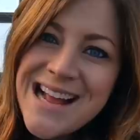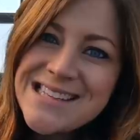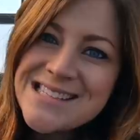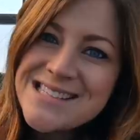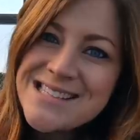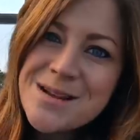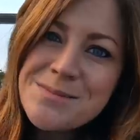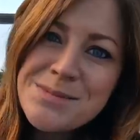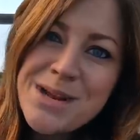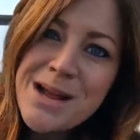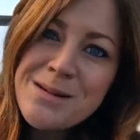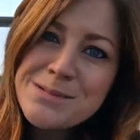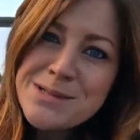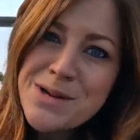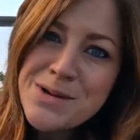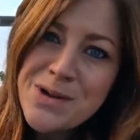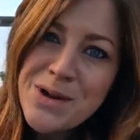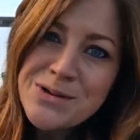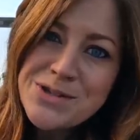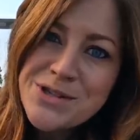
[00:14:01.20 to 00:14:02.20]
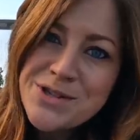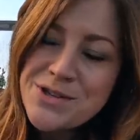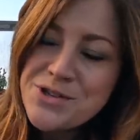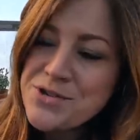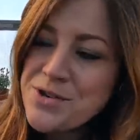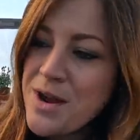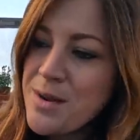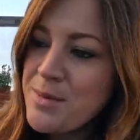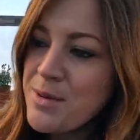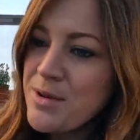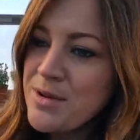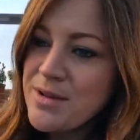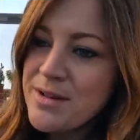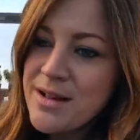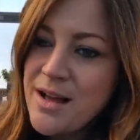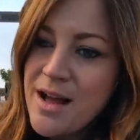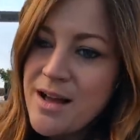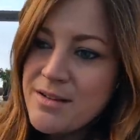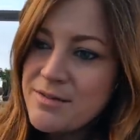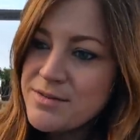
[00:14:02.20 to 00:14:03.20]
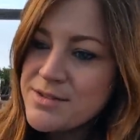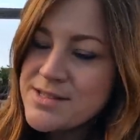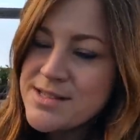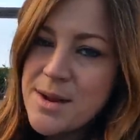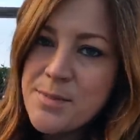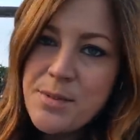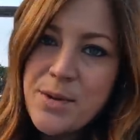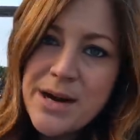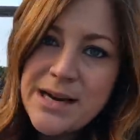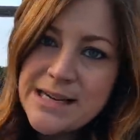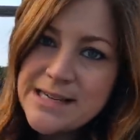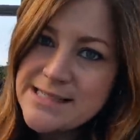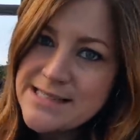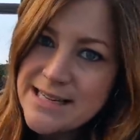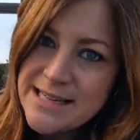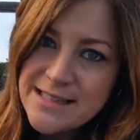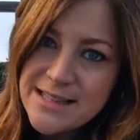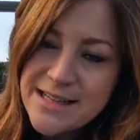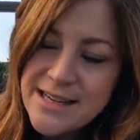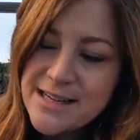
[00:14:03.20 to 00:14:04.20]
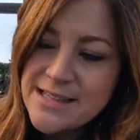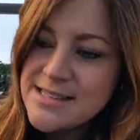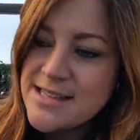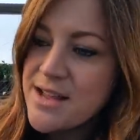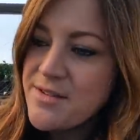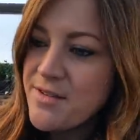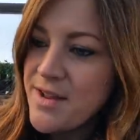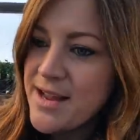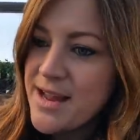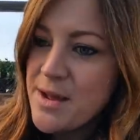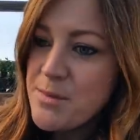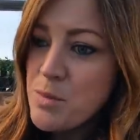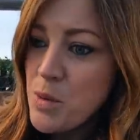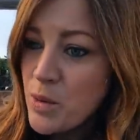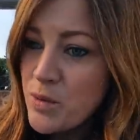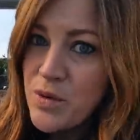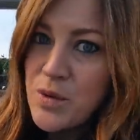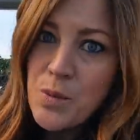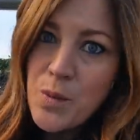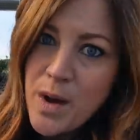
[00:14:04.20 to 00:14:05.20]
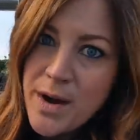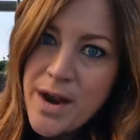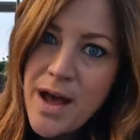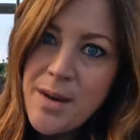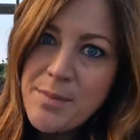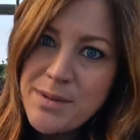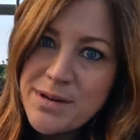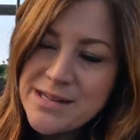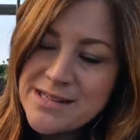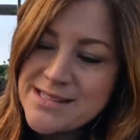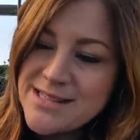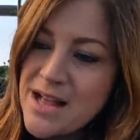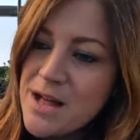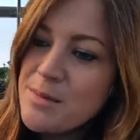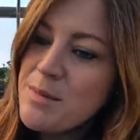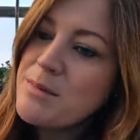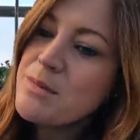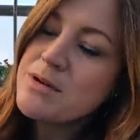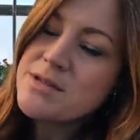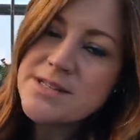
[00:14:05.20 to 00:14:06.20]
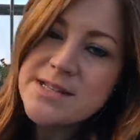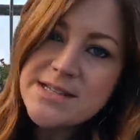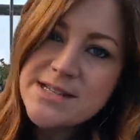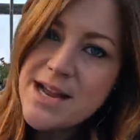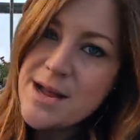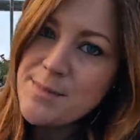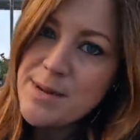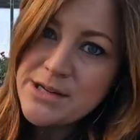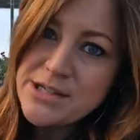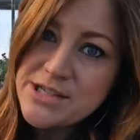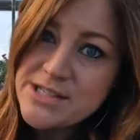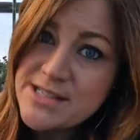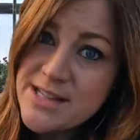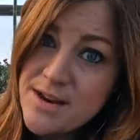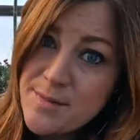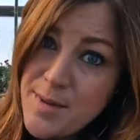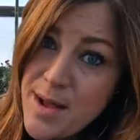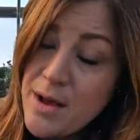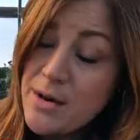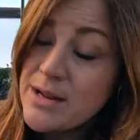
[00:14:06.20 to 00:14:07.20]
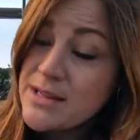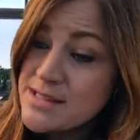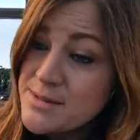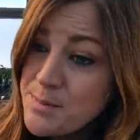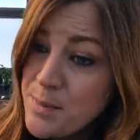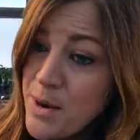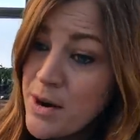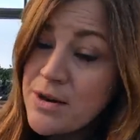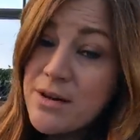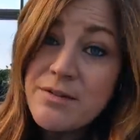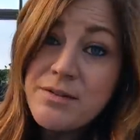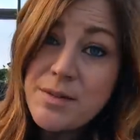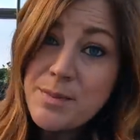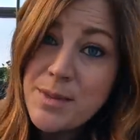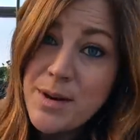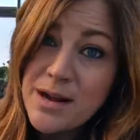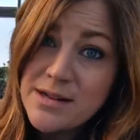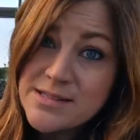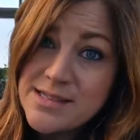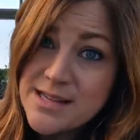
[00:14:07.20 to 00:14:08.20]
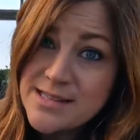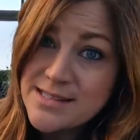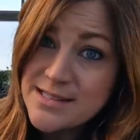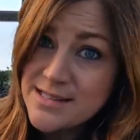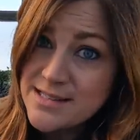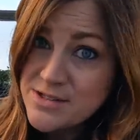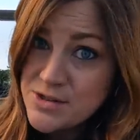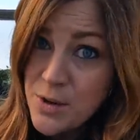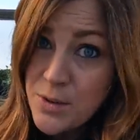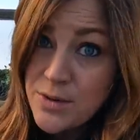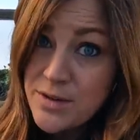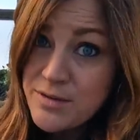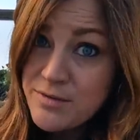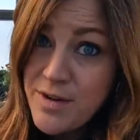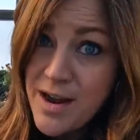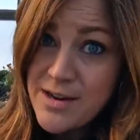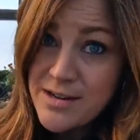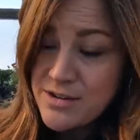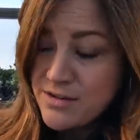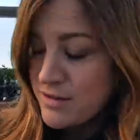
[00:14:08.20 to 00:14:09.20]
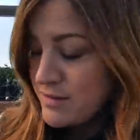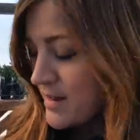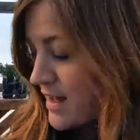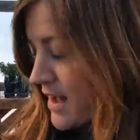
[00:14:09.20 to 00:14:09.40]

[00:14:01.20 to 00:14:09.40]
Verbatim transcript: And sometimes I'll go to the trouble of separating seedlings if I get more than one up in a cell, but most of the time I just thin them out. It's part of the process and it's totally fine to do